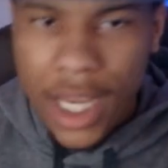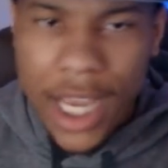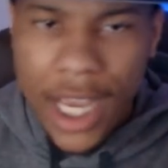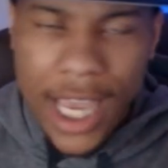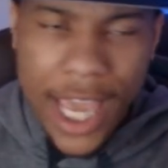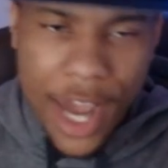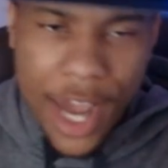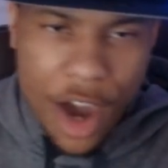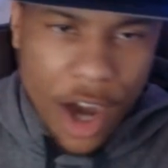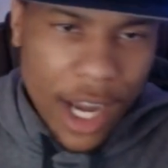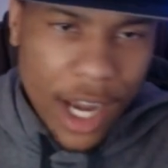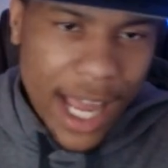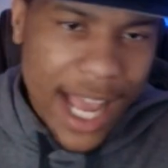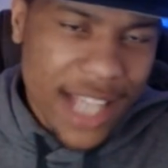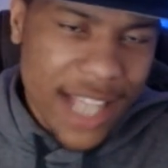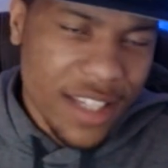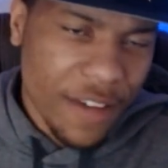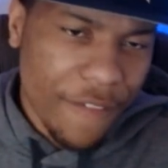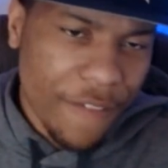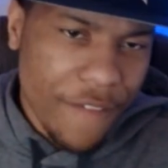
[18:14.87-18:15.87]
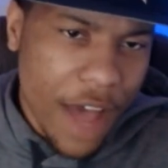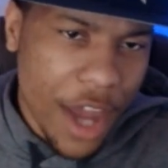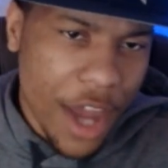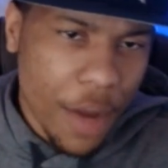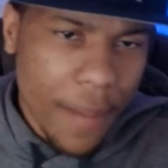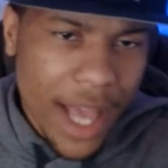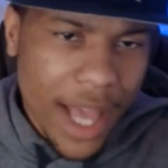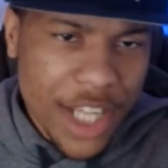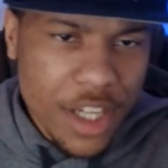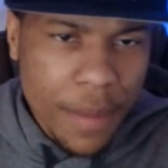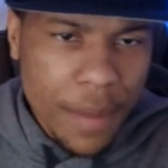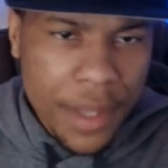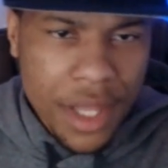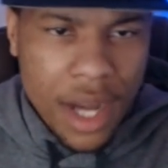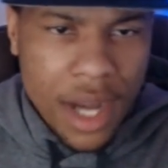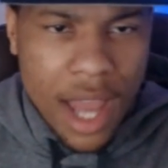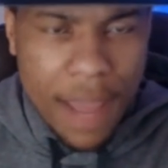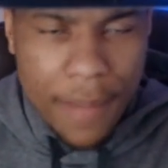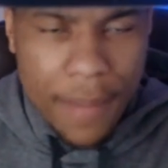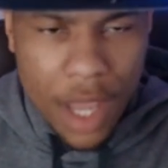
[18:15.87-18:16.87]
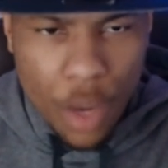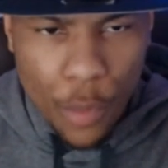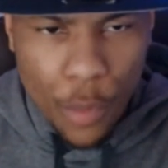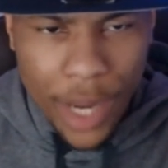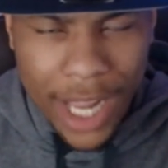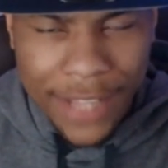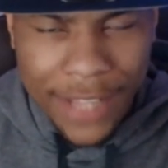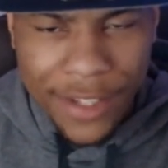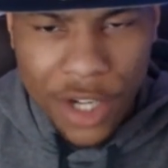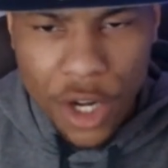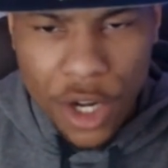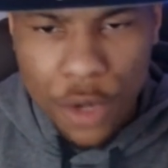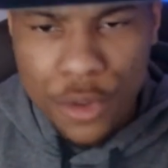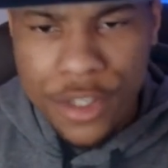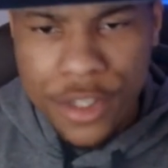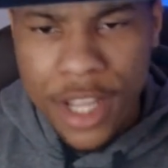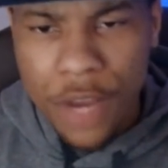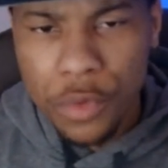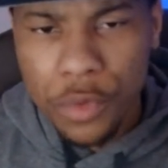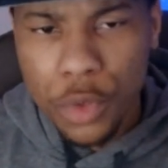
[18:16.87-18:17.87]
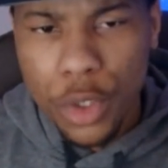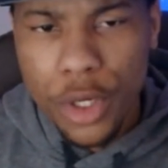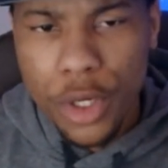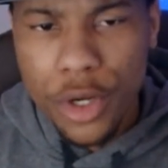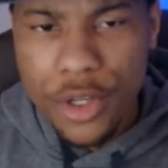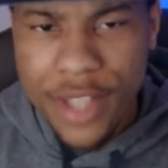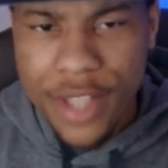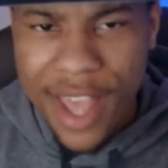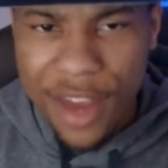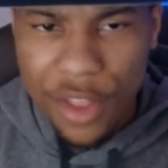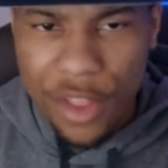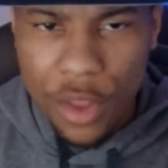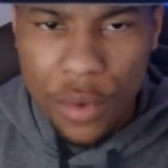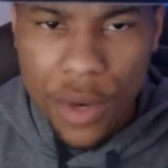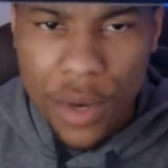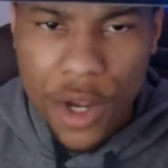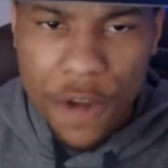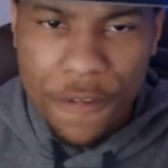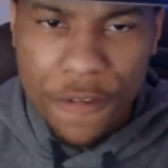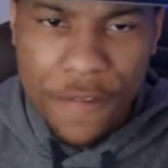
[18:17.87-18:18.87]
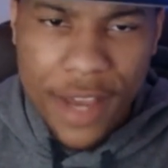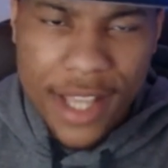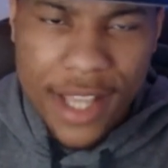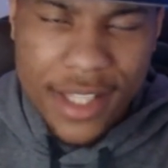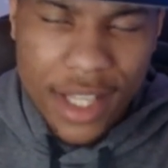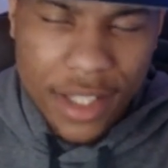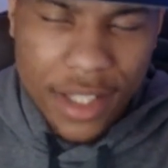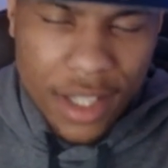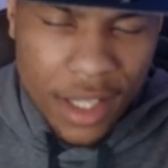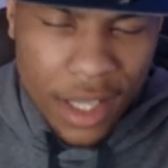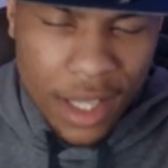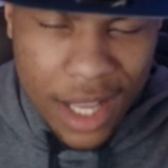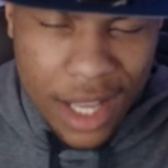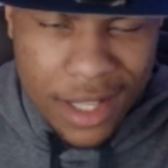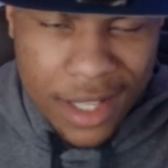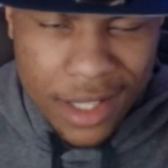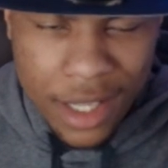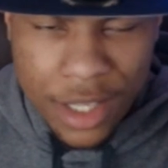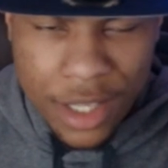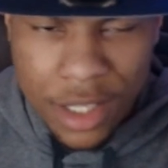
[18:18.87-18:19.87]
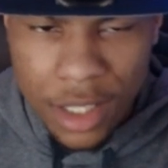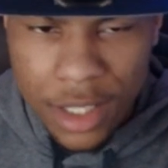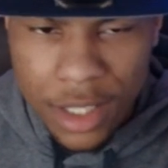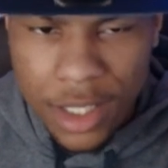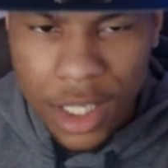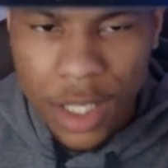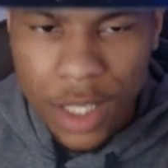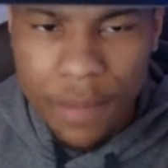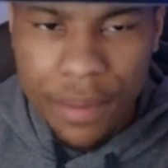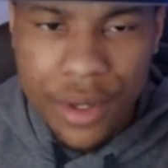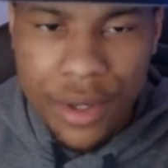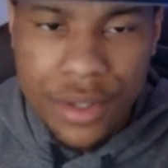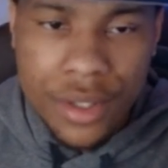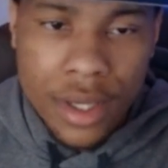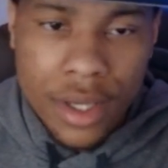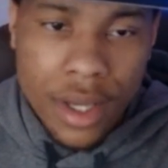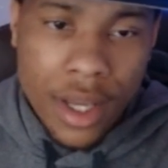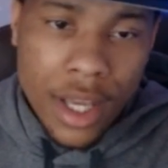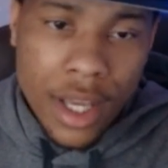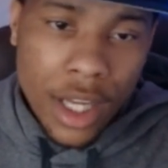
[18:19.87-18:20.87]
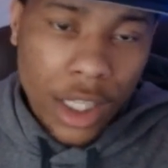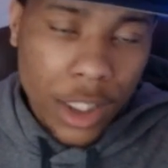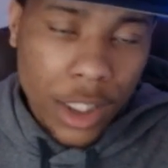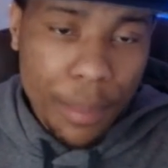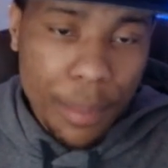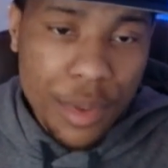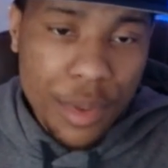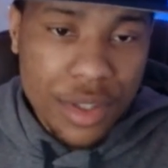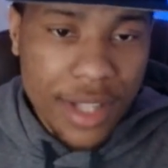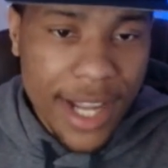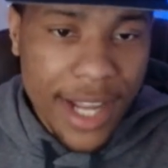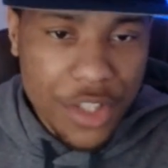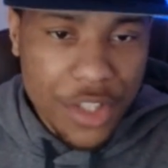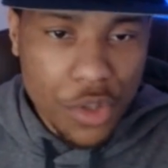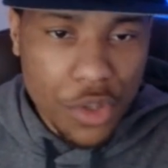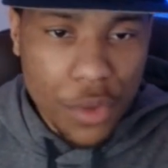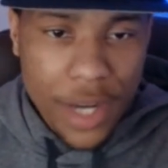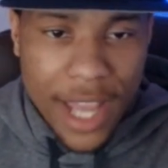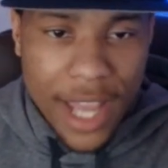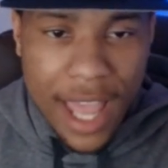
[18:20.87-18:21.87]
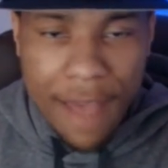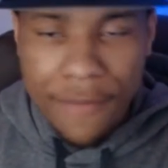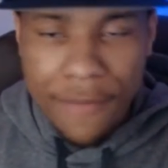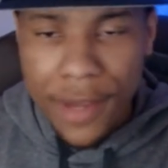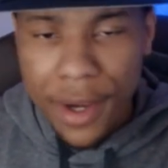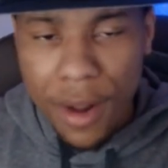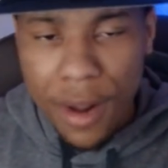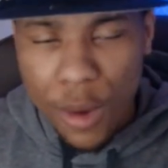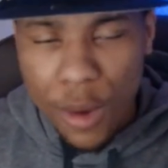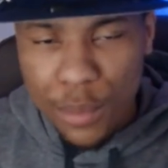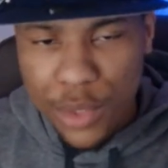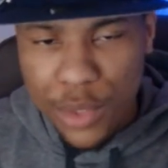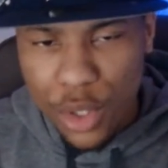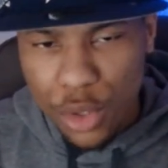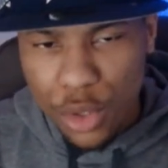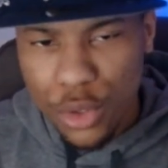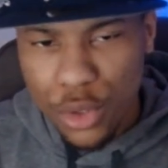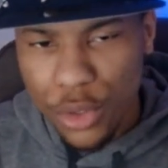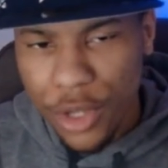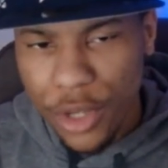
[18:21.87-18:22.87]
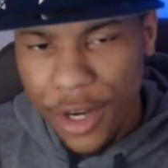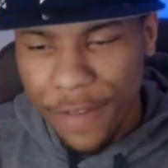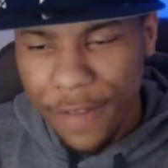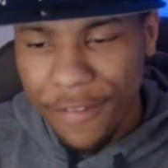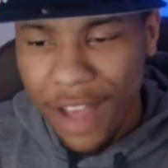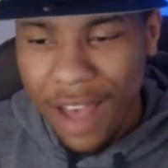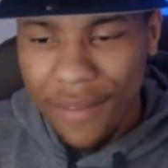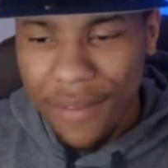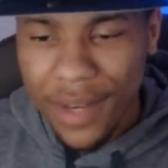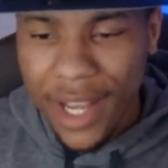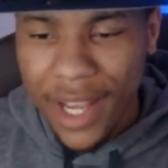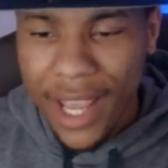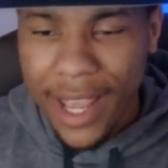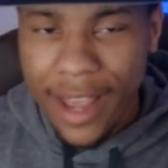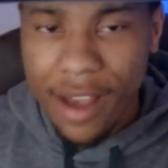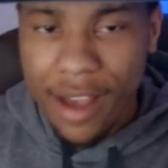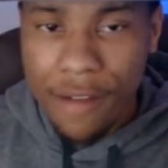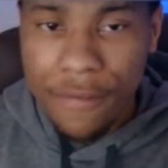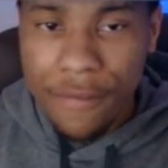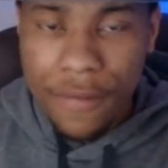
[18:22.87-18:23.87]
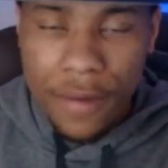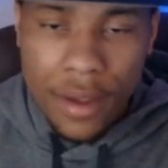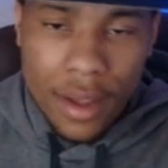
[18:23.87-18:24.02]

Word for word: In our last and final matchup of the night, man, we got the Golden State Warriors out on the road facing the Los Angeles Clippers. Clippers laying two and a half at home, total two thirty-five and a half.